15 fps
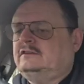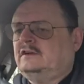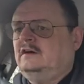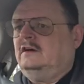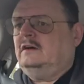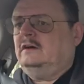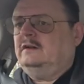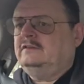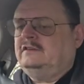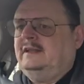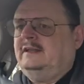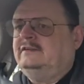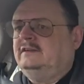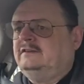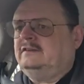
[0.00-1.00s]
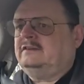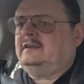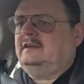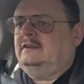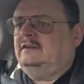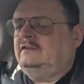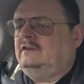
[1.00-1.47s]
got a genetic
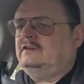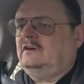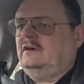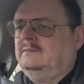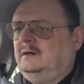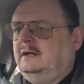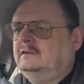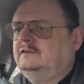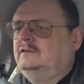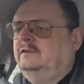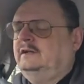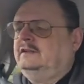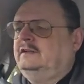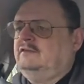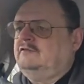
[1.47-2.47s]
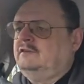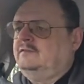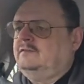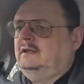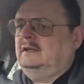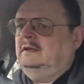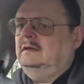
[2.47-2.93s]
disease. She's got myotonic
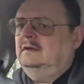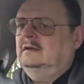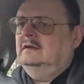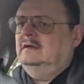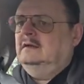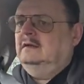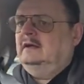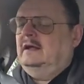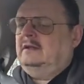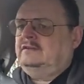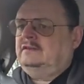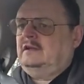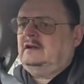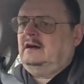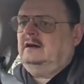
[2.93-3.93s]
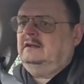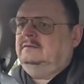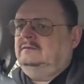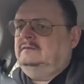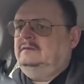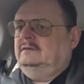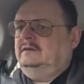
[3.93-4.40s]
dystrophy, and she can't,
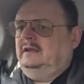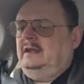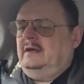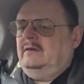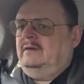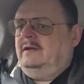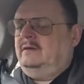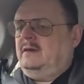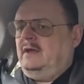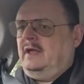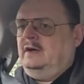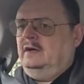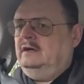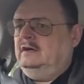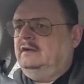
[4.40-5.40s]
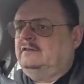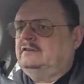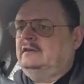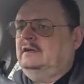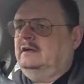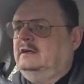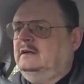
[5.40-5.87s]
you know, it hurts
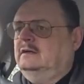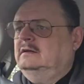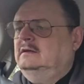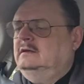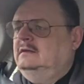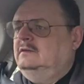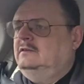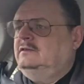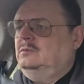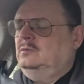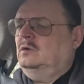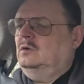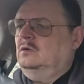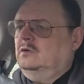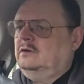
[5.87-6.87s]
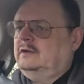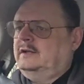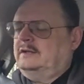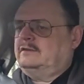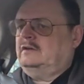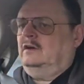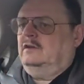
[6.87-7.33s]
her to walk.
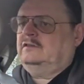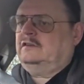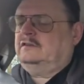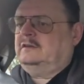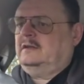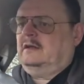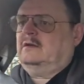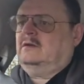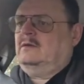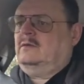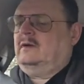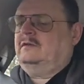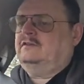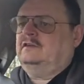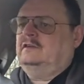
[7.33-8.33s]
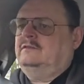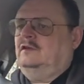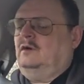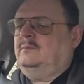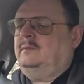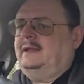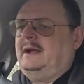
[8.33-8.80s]
It's not just a question of
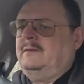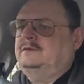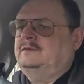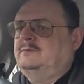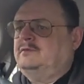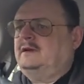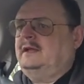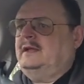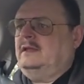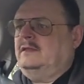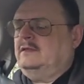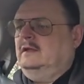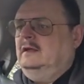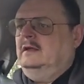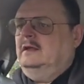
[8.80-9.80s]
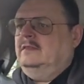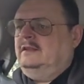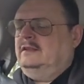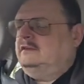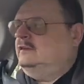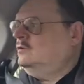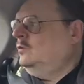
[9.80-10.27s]
not being able to breathe.
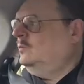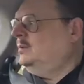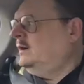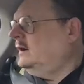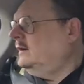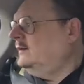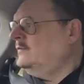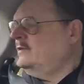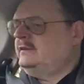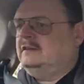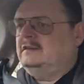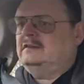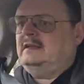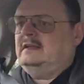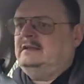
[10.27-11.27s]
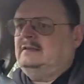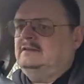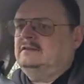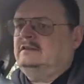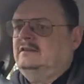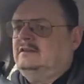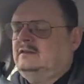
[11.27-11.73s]
This is all part of the
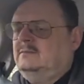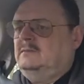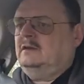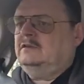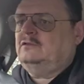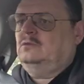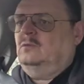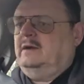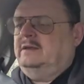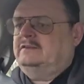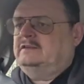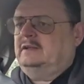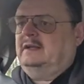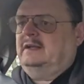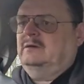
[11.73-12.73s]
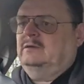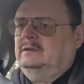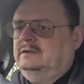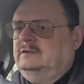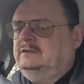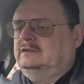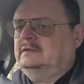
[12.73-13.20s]
disease. It's a muscle wasting
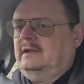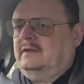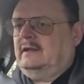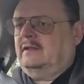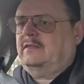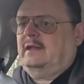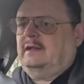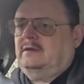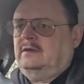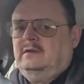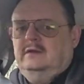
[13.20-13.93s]
illness, and I think